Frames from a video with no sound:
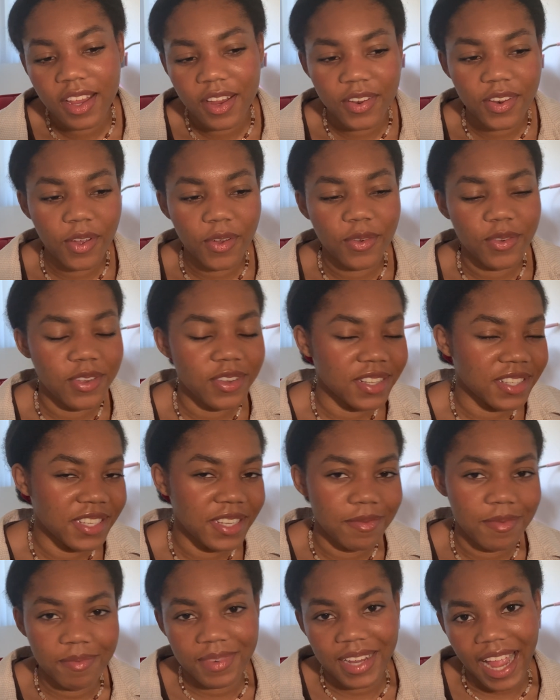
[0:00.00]
You could
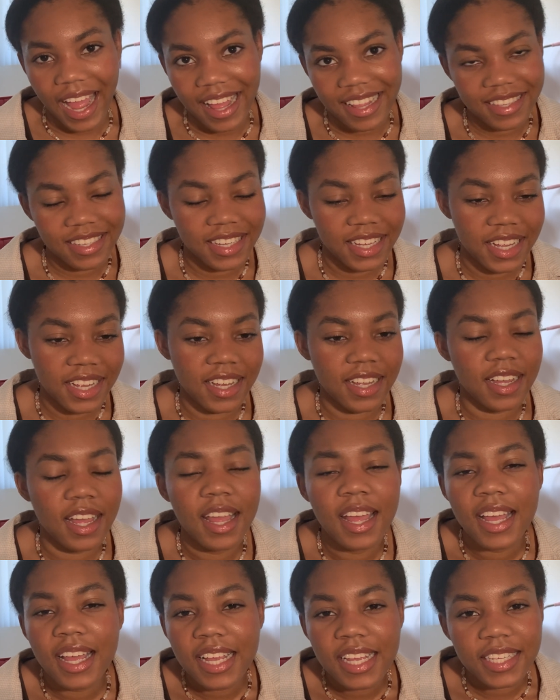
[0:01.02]
see them dancing.
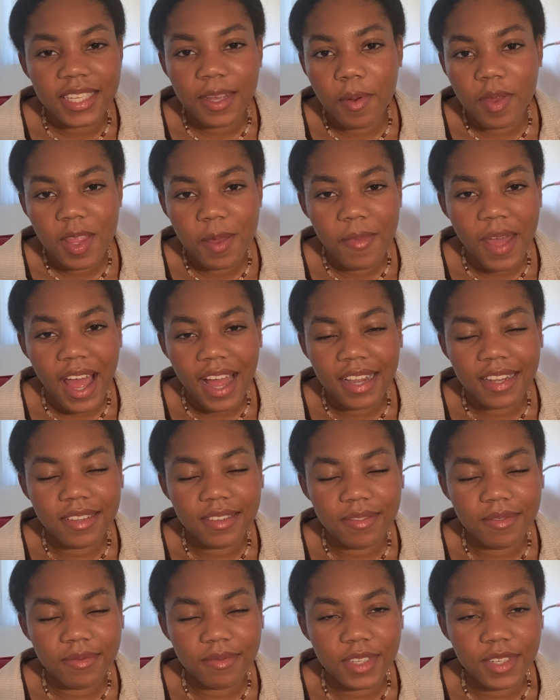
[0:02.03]
Some of them had